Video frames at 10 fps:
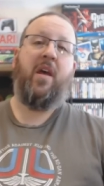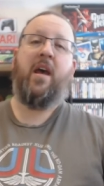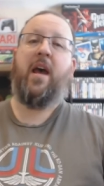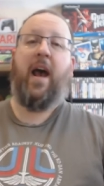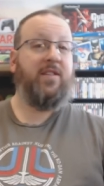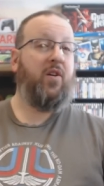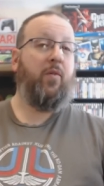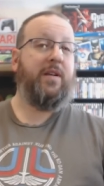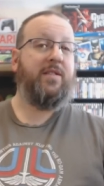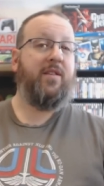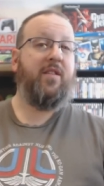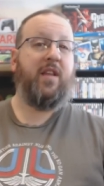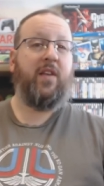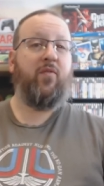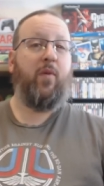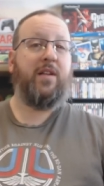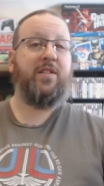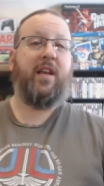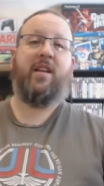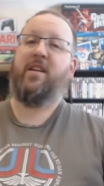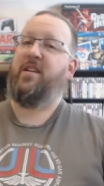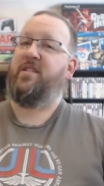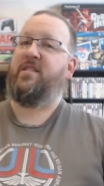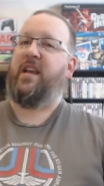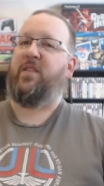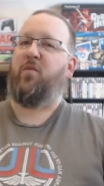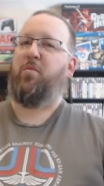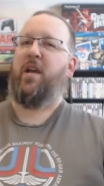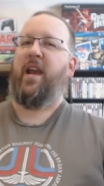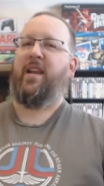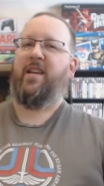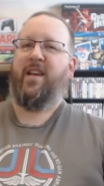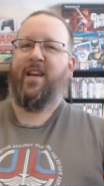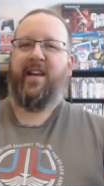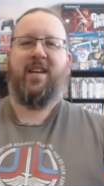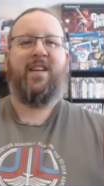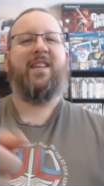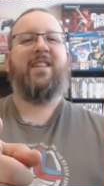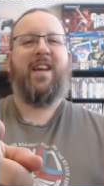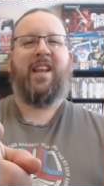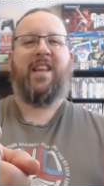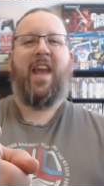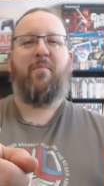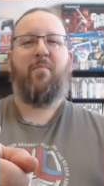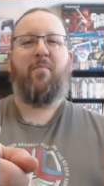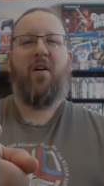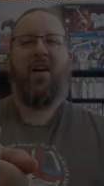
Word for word: As always, thanks for watching, thanks for playing, and game on.